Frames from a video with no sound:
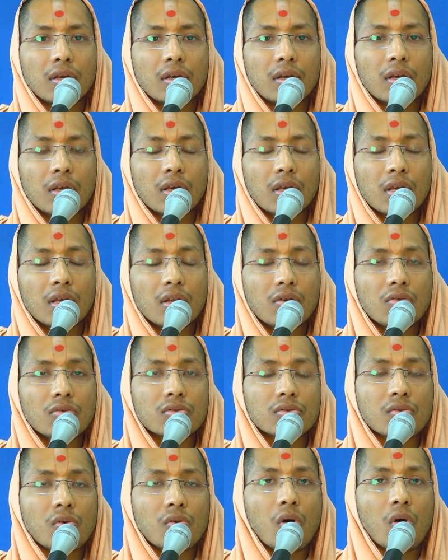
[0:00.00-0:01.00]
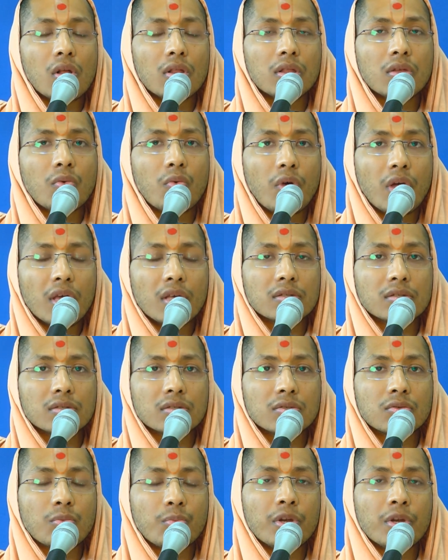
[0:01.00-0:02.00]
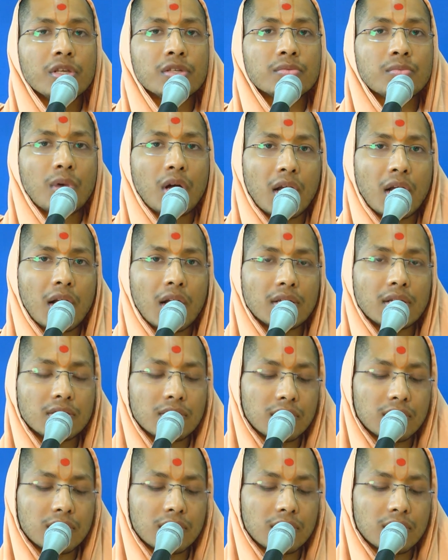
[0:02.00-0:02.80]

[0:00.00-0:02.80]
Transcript: he knows all the ways to please Maharaj